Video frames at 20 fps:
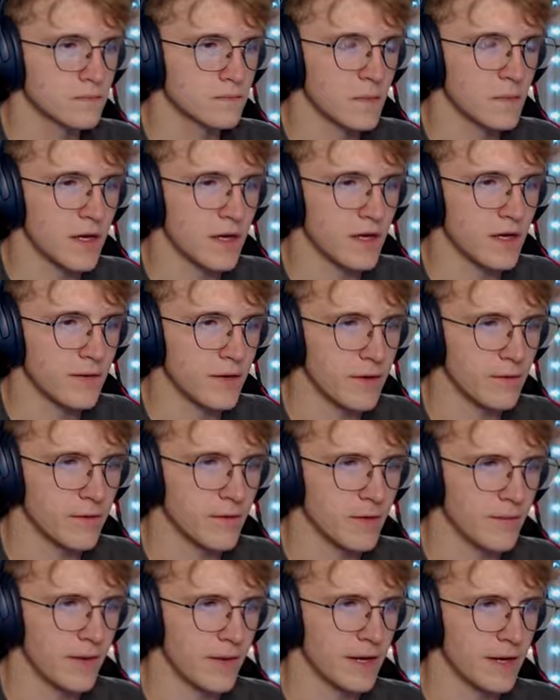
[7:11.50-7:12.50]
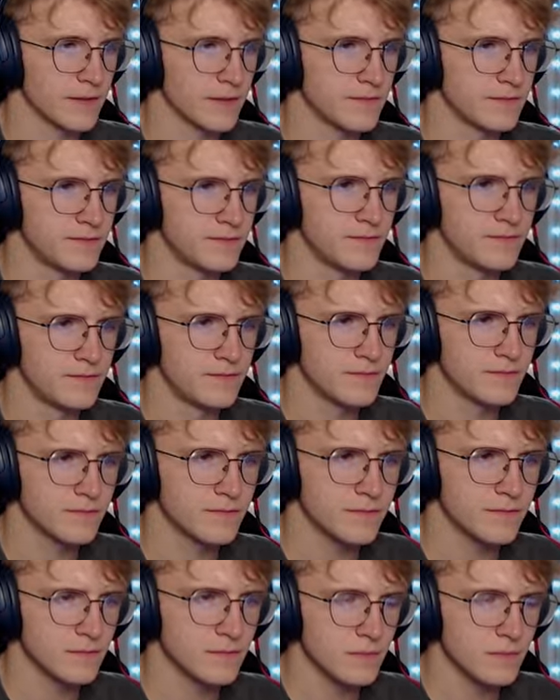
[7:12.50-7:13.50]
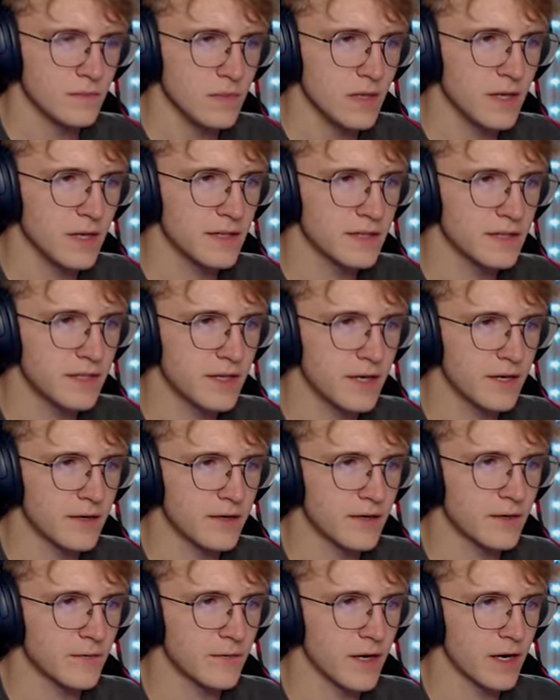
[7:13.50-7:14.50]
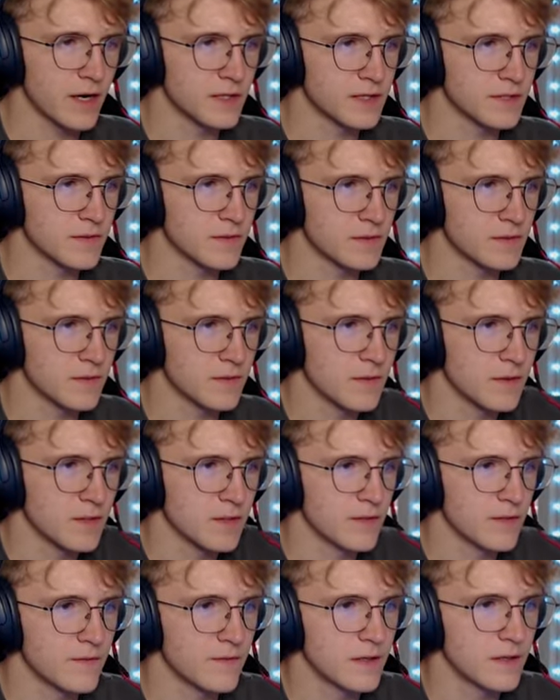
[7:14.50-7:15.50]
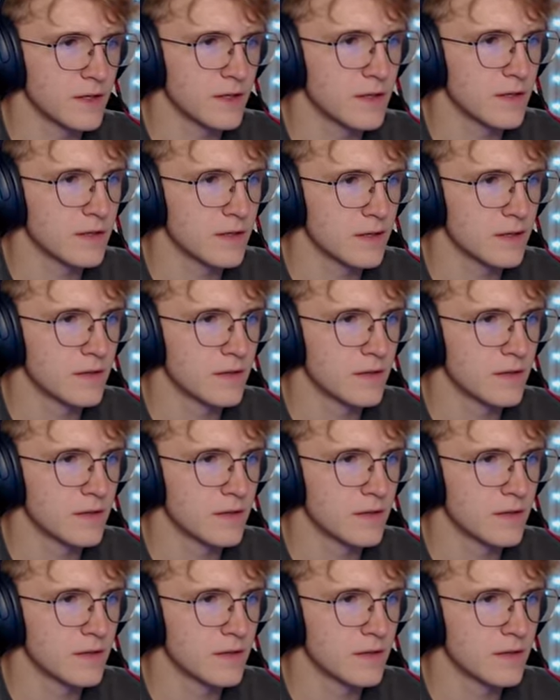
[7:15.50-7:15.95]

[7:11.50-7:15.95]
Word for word: Okay, here we go, we're going back. Into the area we're kind of supposed to be in, I feel like.